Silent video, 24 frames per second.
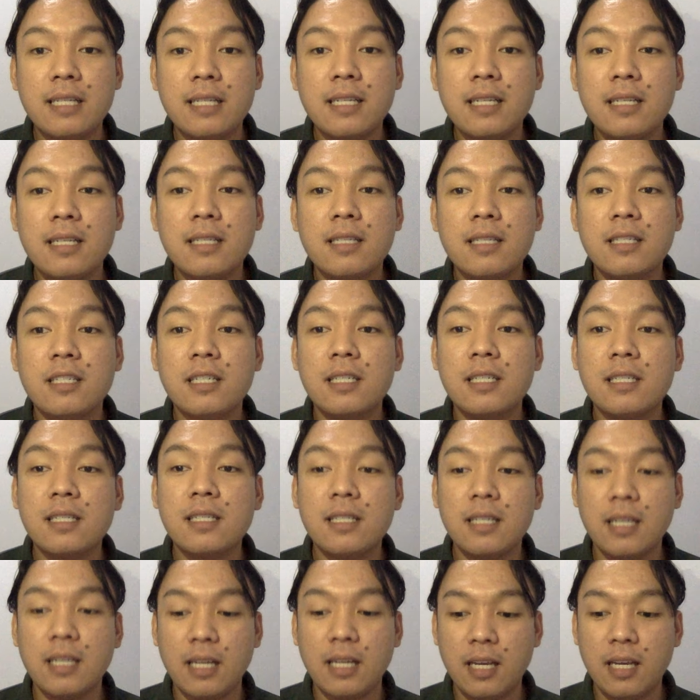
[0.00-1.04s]
is just
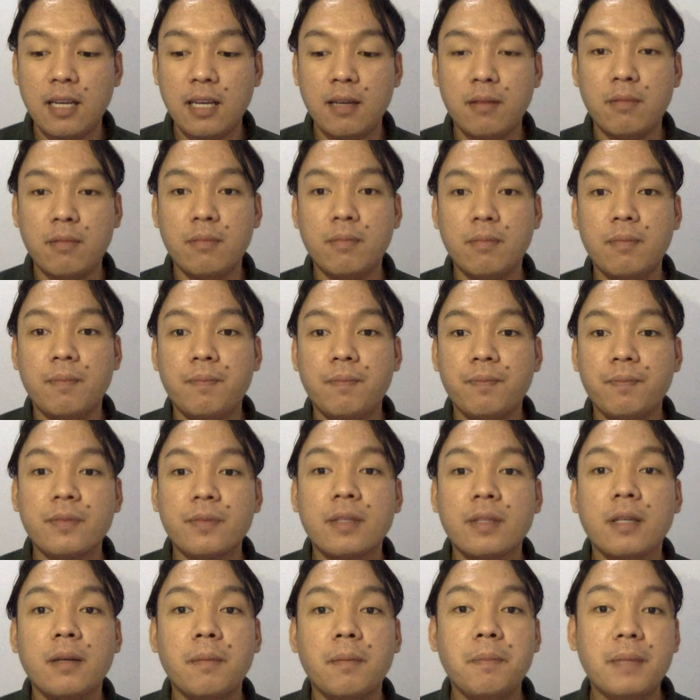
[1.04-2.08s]
a
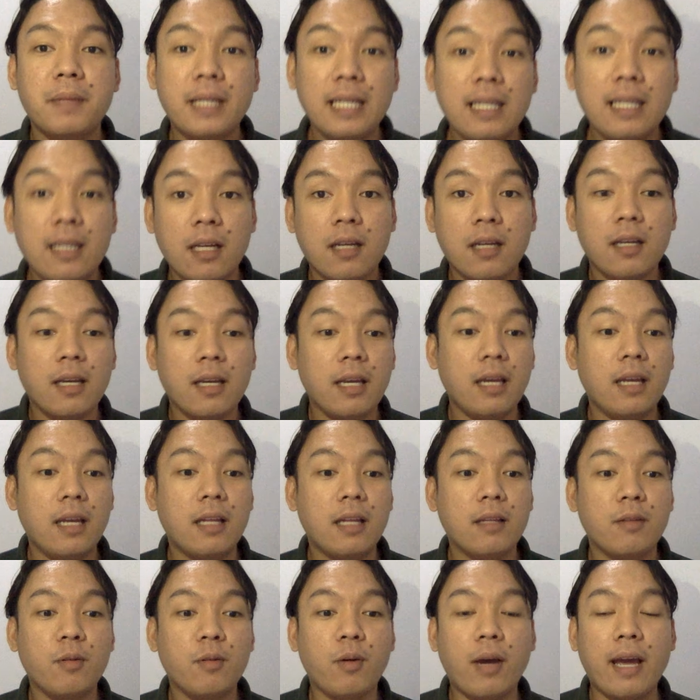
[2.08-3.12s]
beginning,
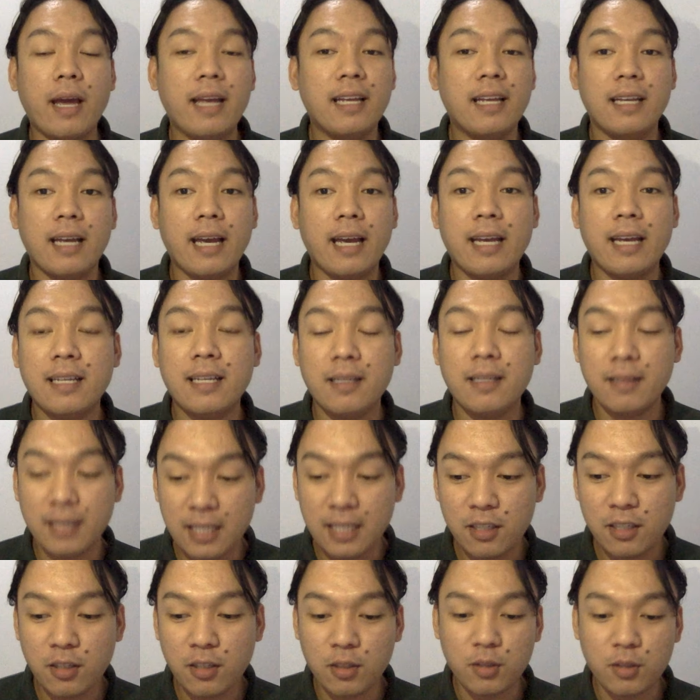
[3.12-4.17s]
and I need
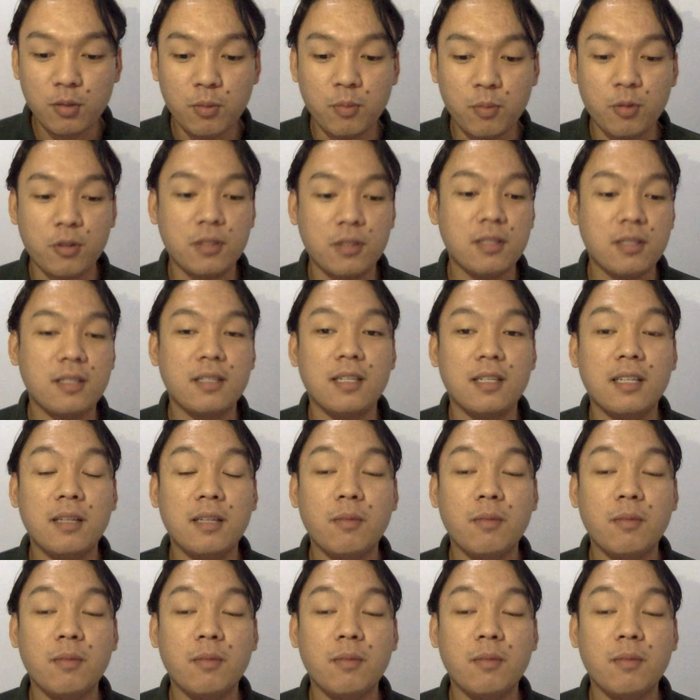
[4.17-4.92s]
you to study